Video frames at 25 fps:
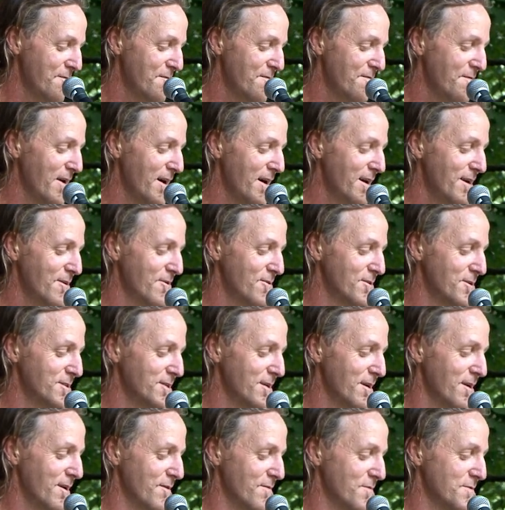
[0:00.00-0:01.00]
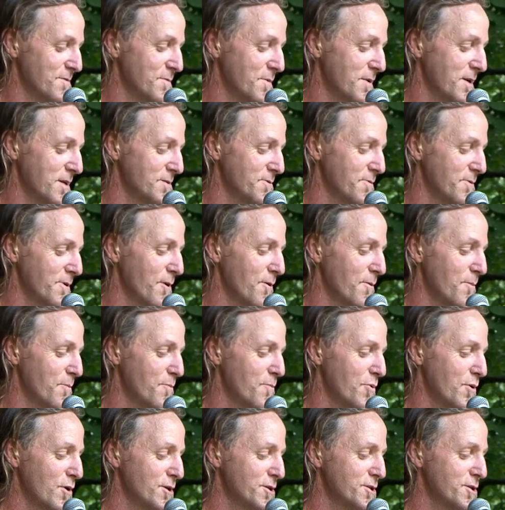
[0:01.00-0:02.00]
find ourselves because we don't
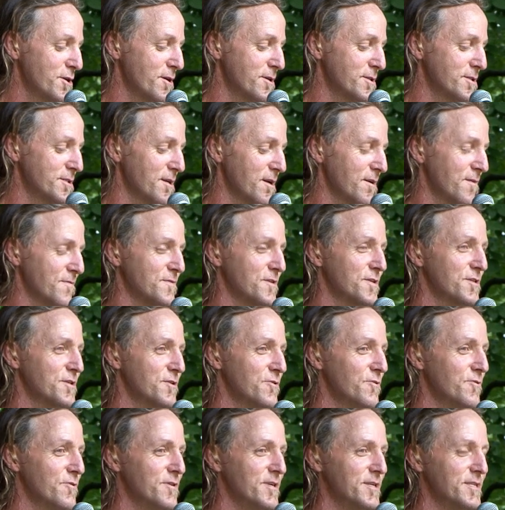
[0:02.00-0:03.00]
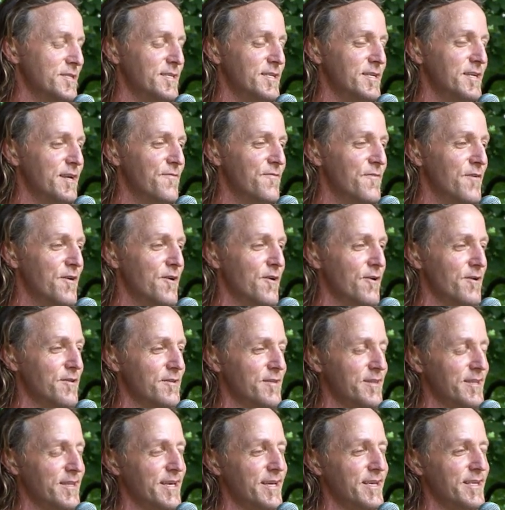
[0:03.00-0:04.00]
push ourselves through this
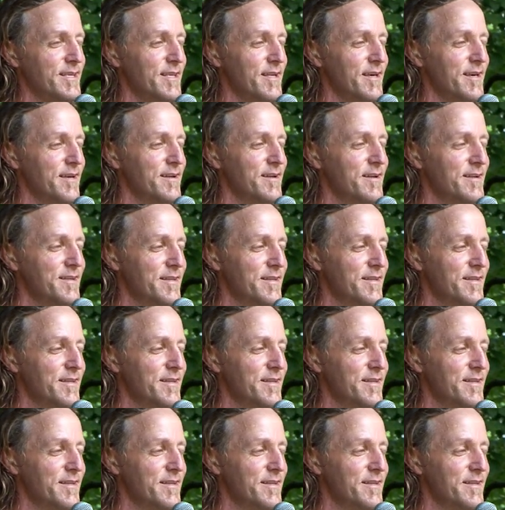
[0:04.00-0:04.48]
difficult thing that,